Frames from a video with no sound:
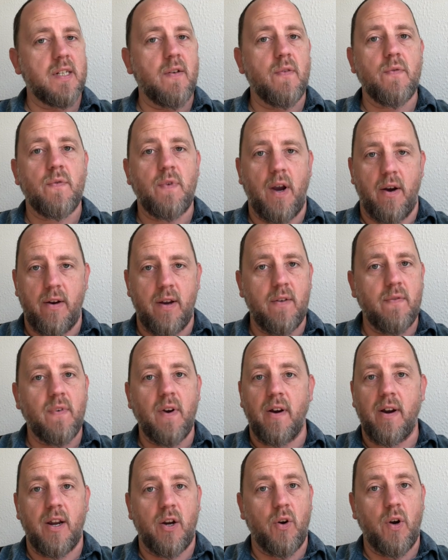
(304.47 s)
a very,
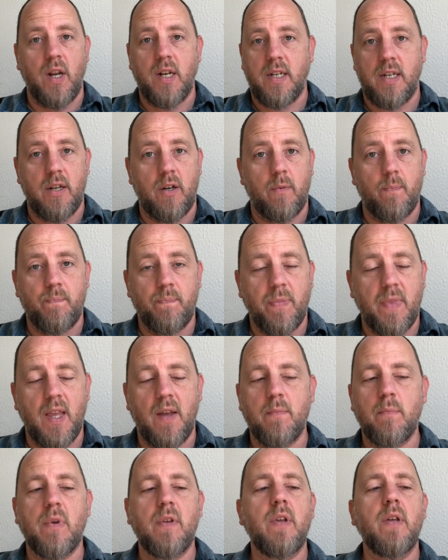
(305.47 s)
very great deal.
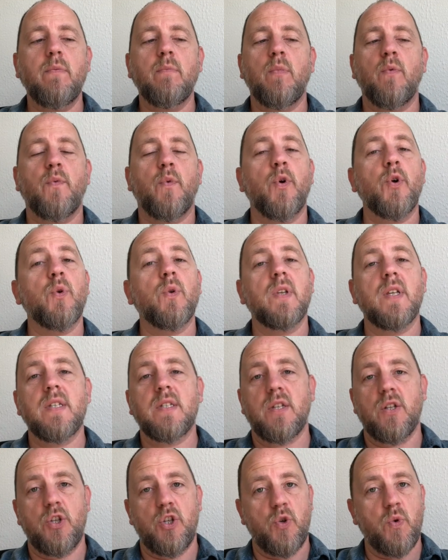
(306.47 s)
And even before you
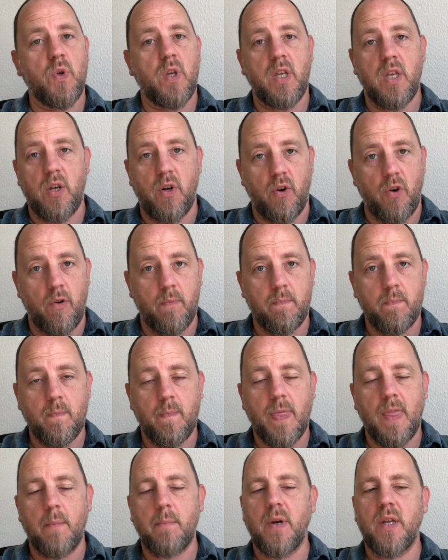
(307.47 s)
listen, you hear.
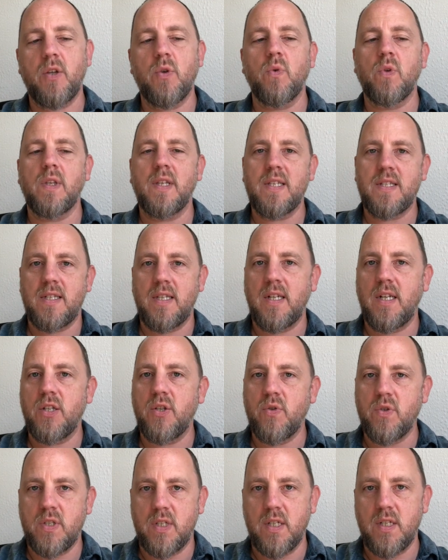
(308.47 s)
But you listen and
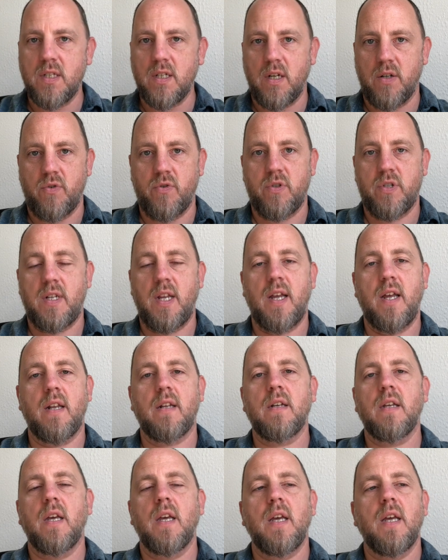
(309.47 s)
you seek to understand.
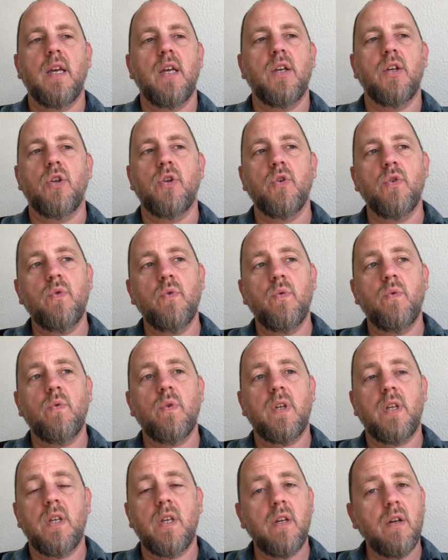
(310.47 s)
You
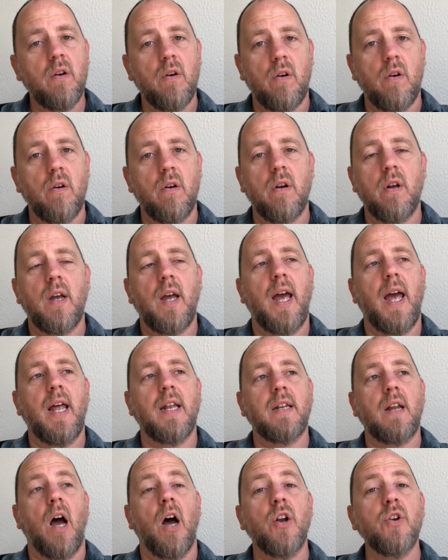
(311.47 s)
hear
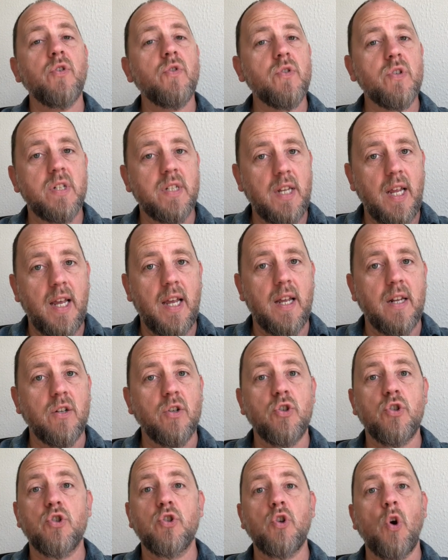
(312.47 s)
and understand
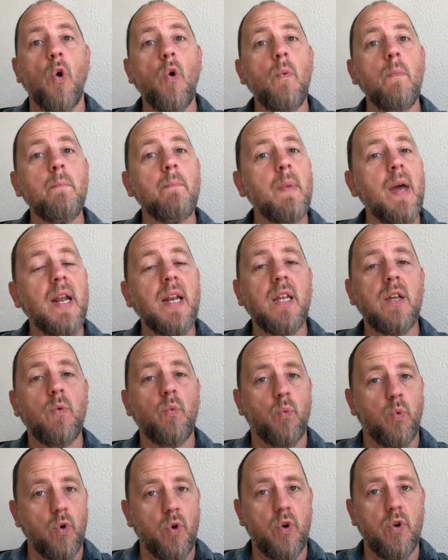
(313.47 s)
so many
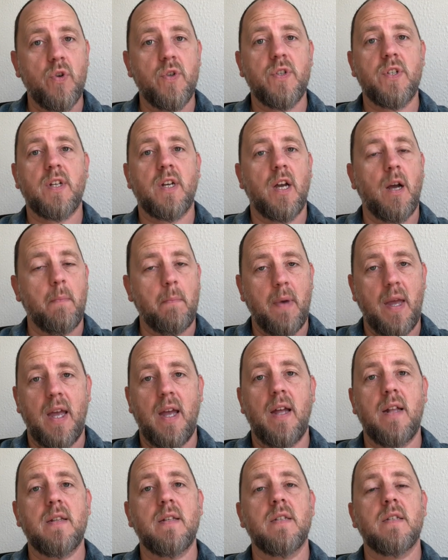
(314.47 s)
words,
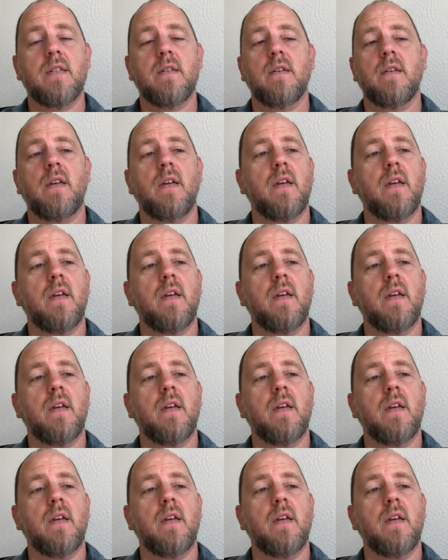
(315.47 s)
commands,